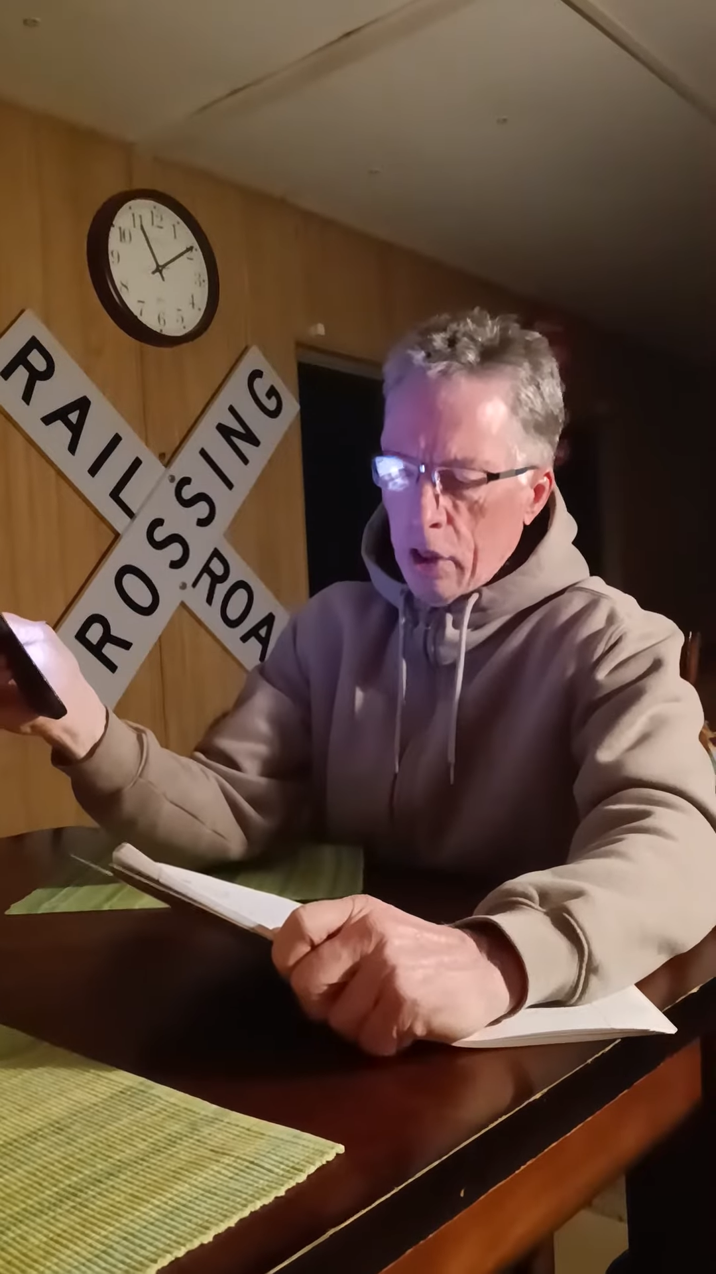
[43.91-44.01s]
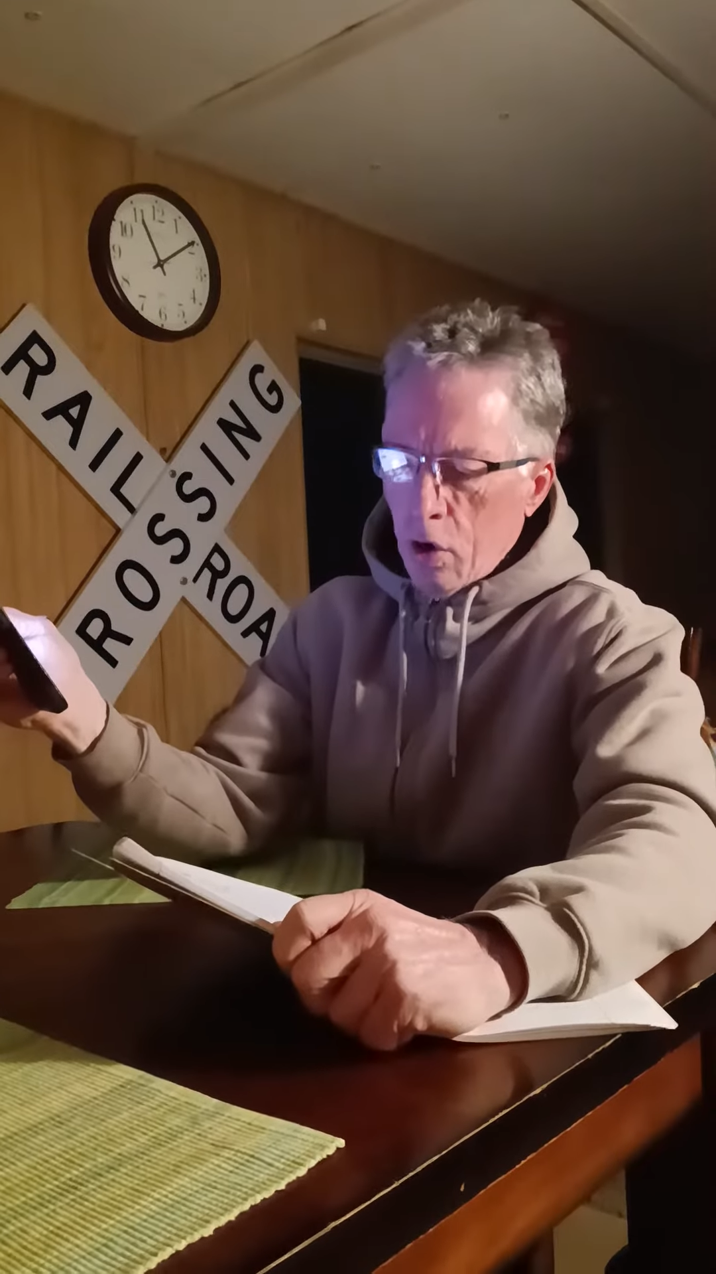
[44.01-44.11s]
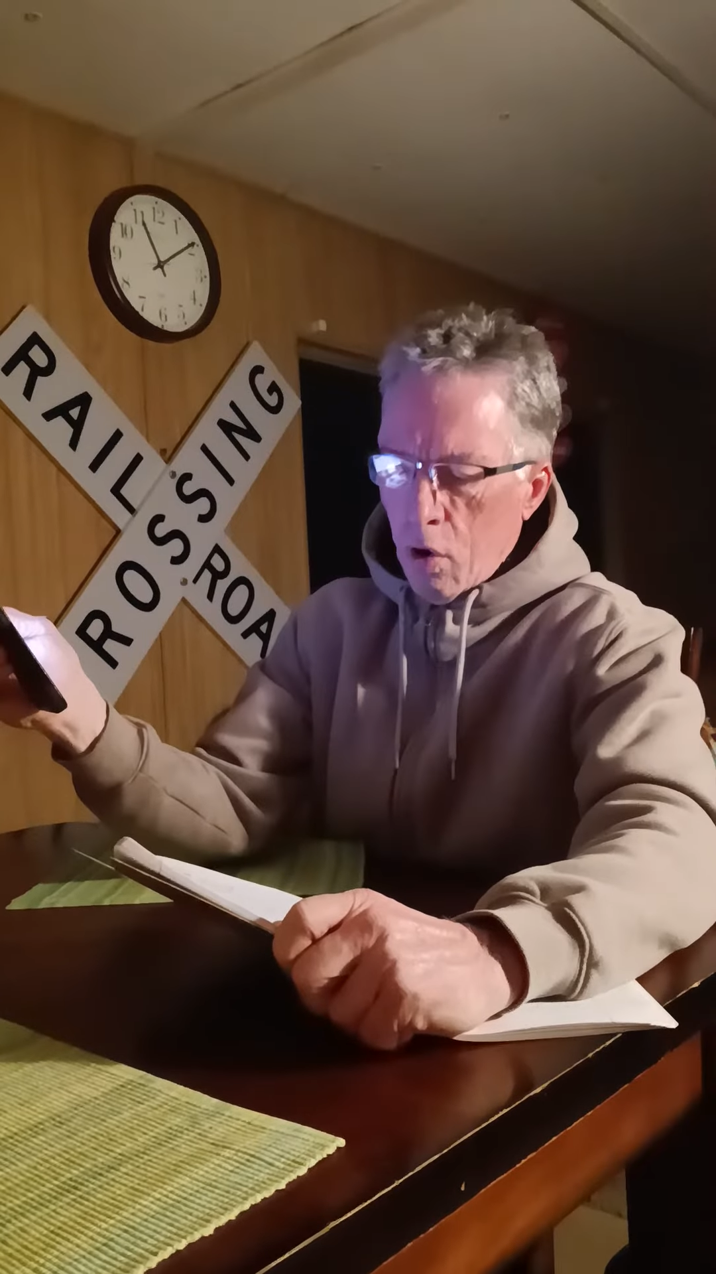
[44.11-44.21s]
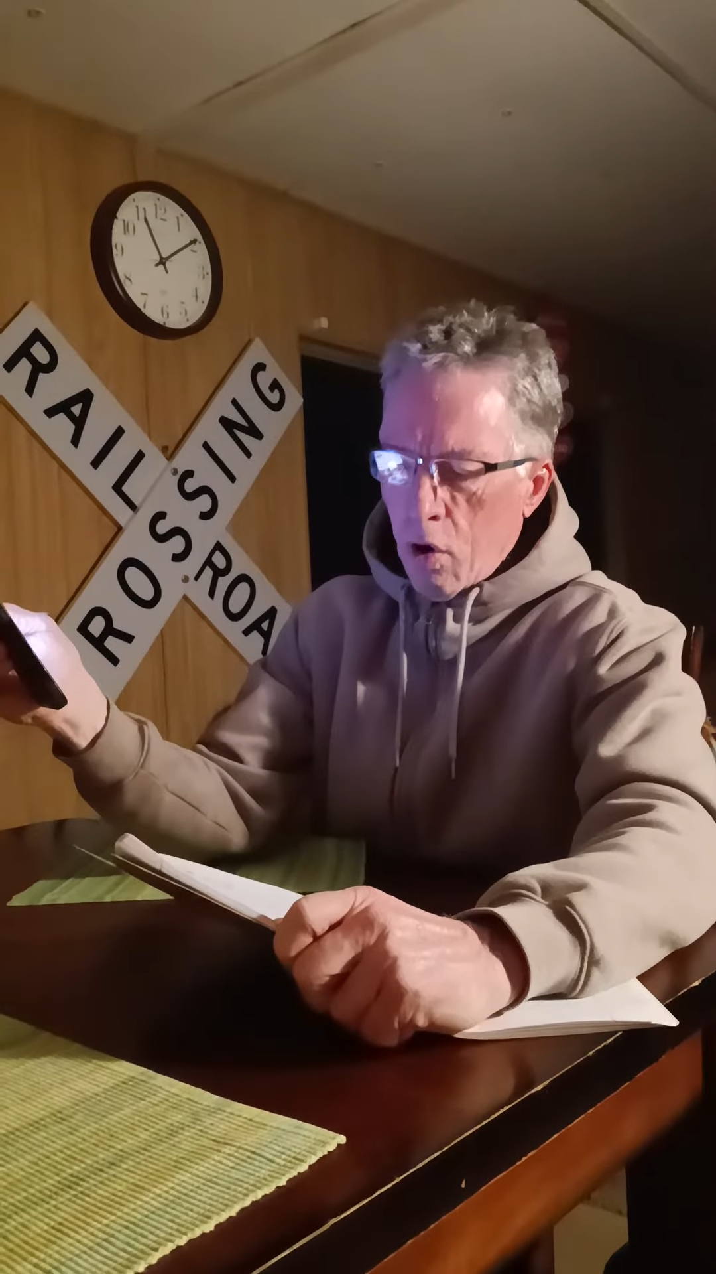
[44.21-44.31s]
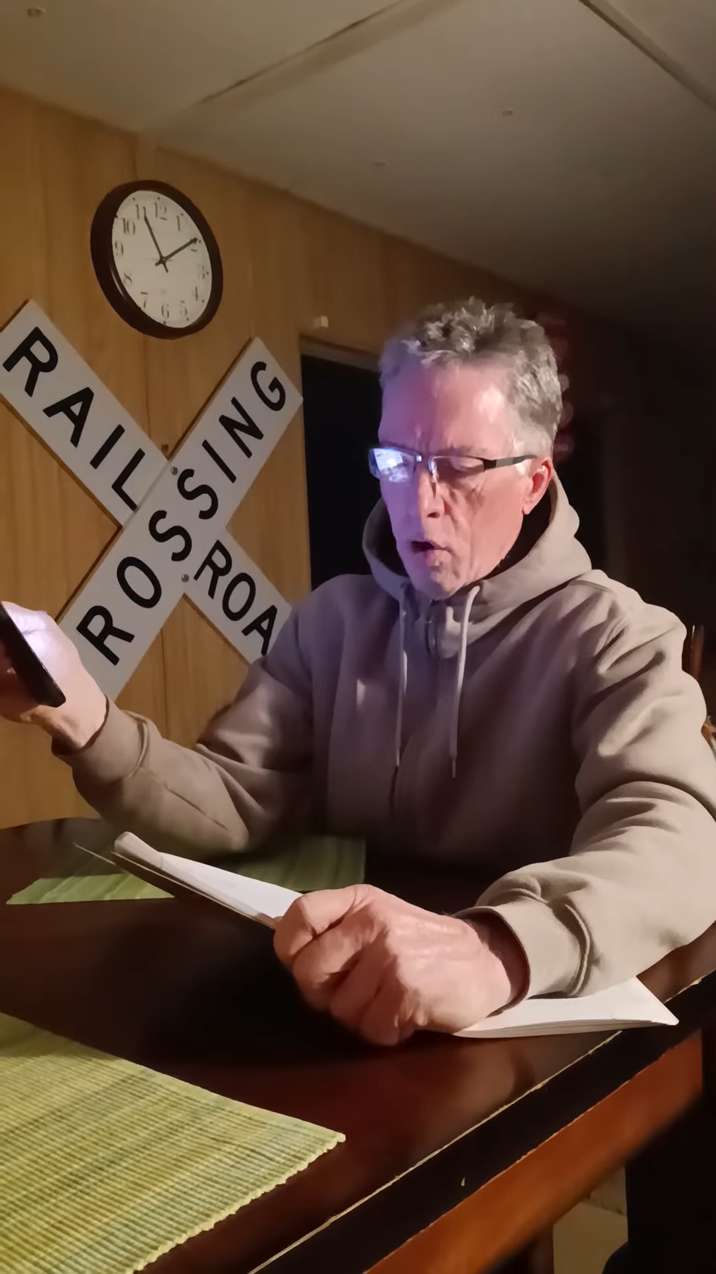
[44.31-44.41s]

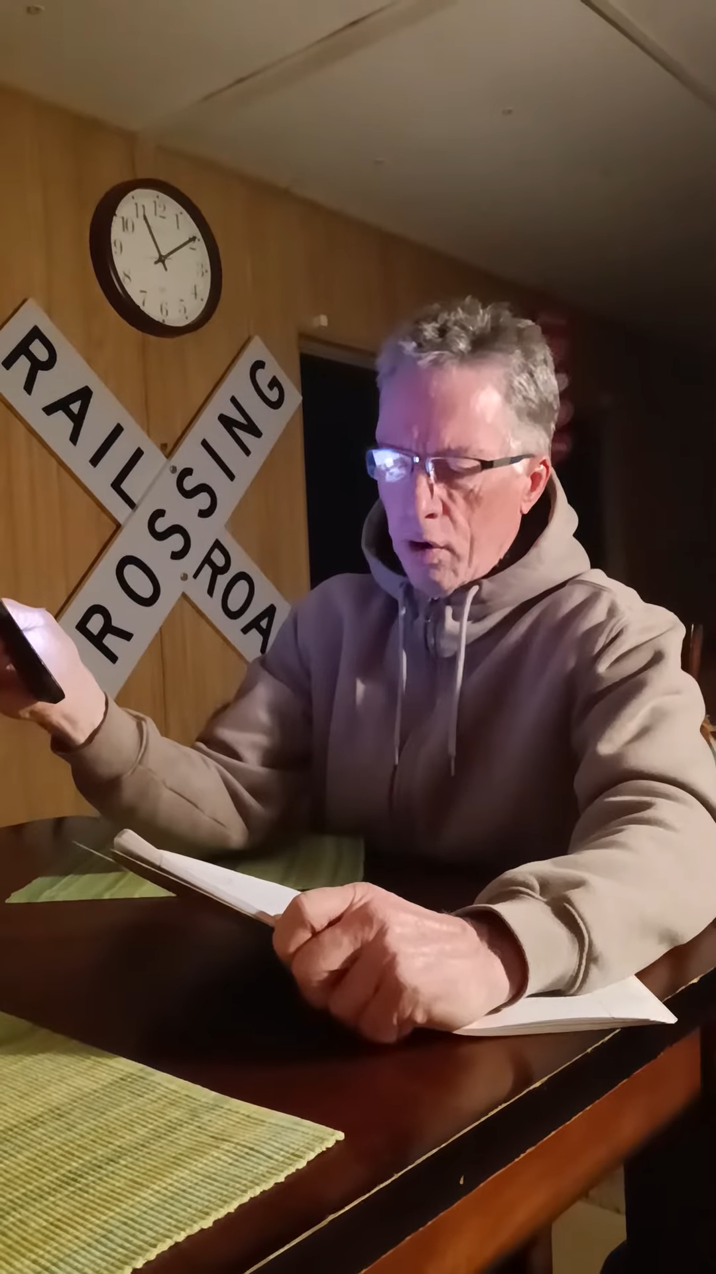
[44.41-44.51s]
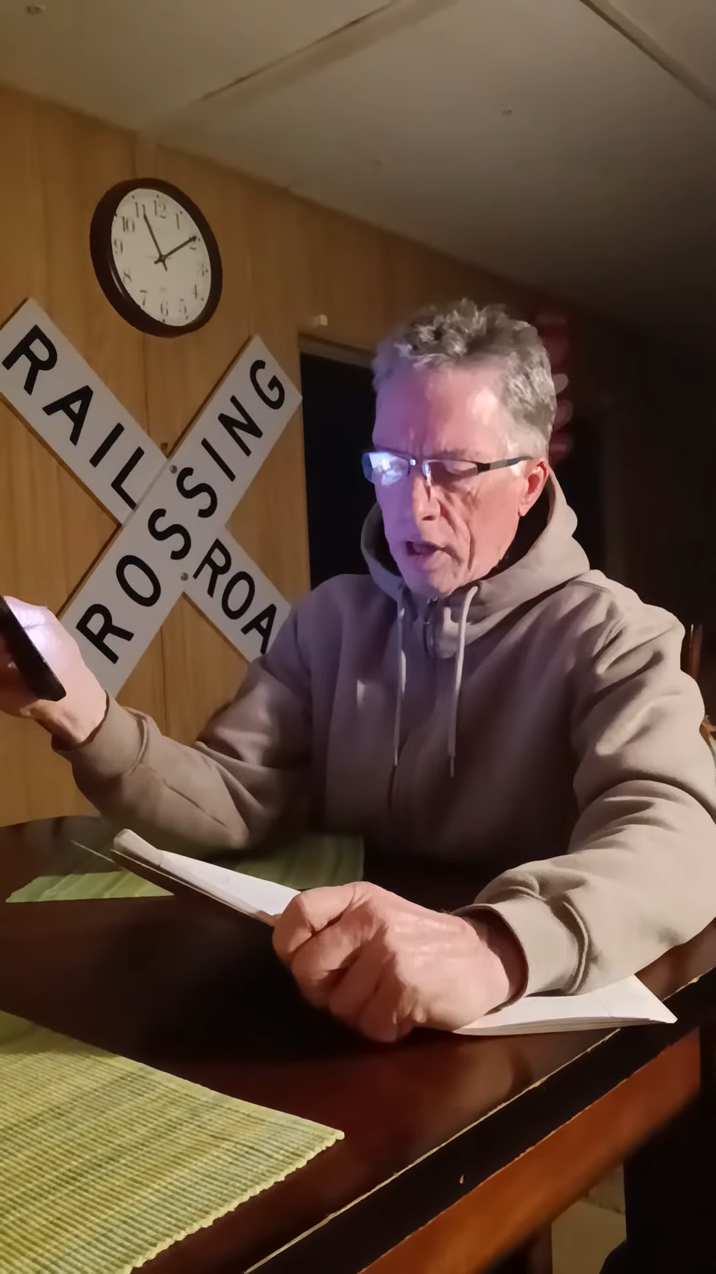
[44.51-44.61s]
you're